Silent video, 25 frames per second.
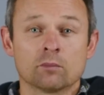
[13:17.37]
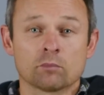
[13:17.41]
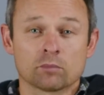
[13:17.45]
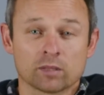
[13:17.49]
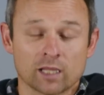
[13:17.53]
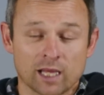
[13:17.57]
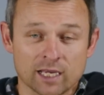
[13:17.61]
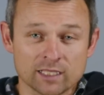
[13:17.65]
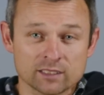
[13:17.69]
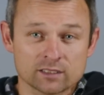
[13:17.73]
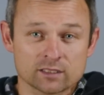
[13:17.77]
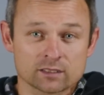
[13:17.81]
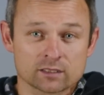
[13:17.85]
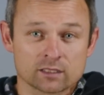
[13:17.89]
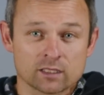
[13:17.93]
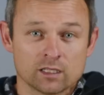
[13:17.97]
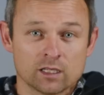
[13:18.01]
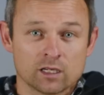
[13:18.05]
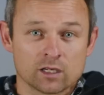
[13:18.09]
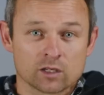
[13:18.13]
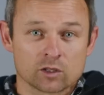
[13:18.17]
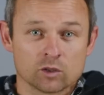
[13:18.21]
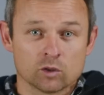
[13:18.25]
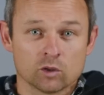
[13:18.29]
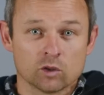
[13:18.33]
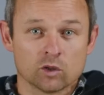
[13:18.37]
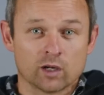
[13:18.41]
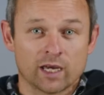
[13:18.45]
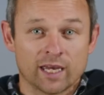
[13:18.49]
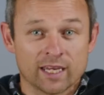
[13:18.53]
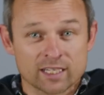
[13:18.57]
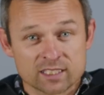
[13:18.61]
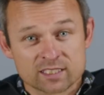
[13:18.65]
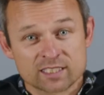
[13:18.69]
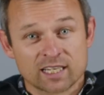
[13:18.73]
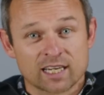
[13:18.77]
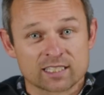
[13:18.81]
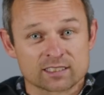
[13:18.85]
Plus, your
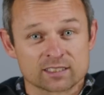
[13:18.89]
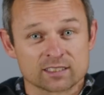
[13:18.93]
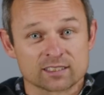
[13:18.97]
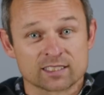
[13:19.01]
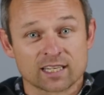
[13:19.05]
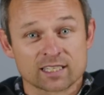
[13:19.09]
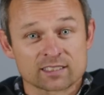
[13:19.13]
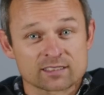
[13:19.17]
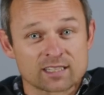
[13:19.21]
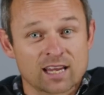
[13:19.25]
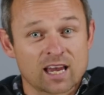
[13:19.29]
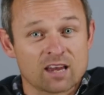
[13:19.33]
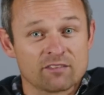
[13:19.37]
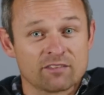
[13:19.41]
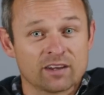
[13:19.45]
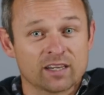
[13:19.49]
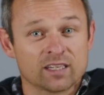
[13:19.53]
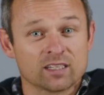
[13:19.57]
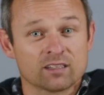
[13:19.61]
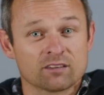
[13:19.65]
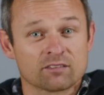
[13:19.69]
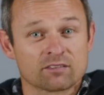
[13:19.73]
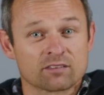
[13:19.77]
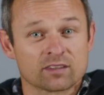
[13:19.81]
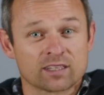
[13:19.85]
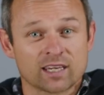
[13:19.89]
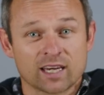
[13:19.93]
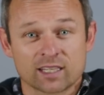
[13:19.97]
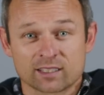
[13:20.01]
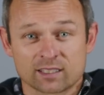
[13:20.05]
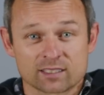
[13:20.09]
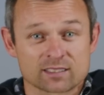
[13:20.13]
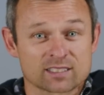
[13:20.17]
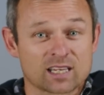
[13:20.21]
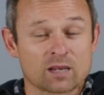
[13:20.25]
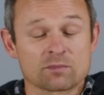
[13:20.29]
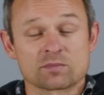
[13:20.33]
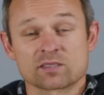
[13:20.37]
air chassis doesn't have any of the
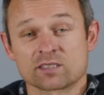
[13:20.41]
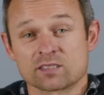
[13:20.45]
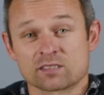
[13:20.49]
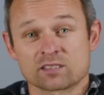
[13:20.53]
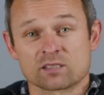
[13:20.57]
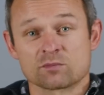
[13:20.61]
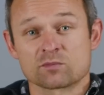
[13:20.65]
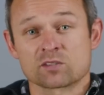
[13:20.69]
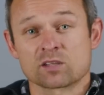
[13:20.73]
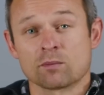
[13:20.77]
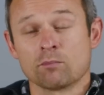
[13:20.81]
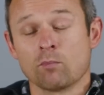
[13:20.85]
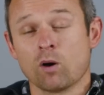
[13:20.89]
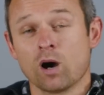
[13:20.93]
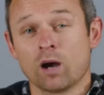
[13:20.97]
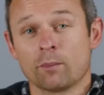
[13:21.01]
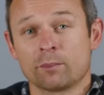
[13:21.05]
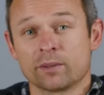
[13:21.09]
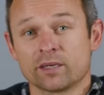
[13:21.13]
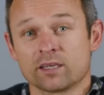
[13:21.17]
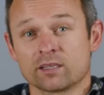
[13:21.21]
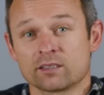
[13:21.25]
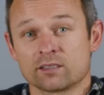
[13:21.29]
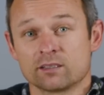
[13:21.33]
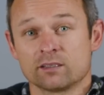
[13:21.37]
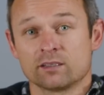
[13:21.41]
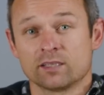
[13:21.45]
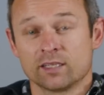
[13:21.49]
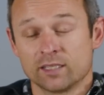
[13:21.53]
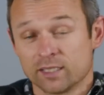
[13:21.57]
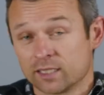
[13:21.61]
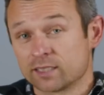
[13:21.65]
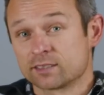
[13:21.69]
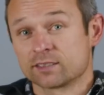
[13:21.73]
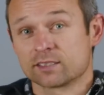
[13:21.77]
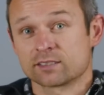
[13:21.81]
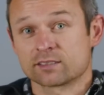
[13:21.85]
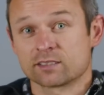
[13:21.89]
other subsystems that might be
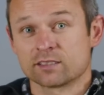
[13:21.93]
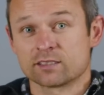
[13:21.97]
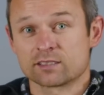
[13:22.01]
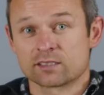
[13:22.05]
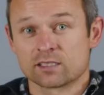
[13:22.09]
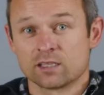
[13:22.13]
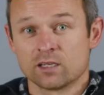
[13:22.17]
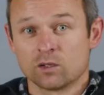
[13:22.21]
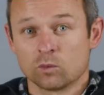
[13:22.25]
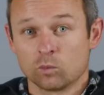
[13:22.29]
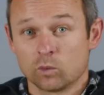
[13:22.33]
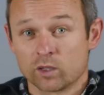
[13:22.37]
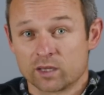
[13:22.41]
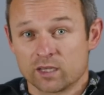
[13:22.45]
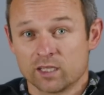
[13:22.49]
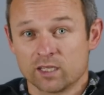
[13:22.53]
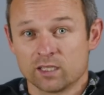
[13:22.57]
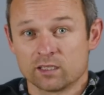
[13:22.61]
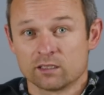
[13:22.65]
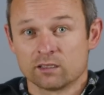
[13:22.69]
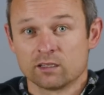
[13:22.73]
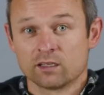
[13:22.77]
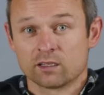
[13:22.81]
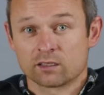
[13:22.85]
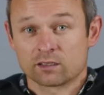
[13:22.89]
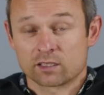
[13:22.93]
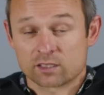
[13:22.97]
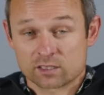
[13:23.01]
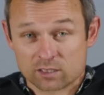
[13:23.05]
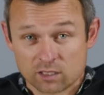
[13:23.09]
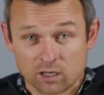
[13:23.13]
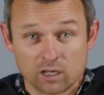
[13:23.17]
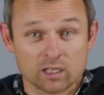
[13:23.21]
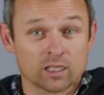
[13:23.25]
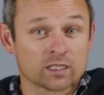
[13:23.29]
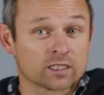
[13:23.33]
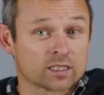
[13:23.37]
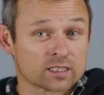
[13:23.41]
in existence within the
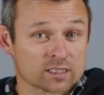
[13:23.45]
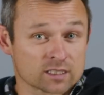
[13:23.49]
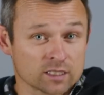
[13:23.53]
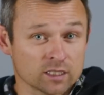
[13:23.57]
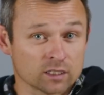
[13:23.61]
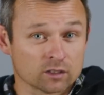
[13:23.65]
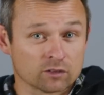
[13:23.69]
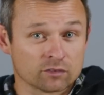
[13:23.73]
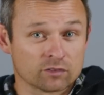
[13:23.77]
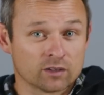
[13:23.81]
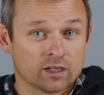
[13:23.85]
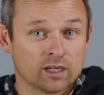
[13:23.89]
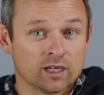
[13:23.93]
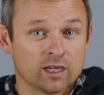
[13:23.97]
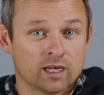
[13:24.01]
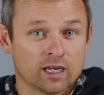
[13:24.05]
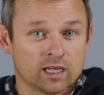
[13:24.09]
Skyline itself.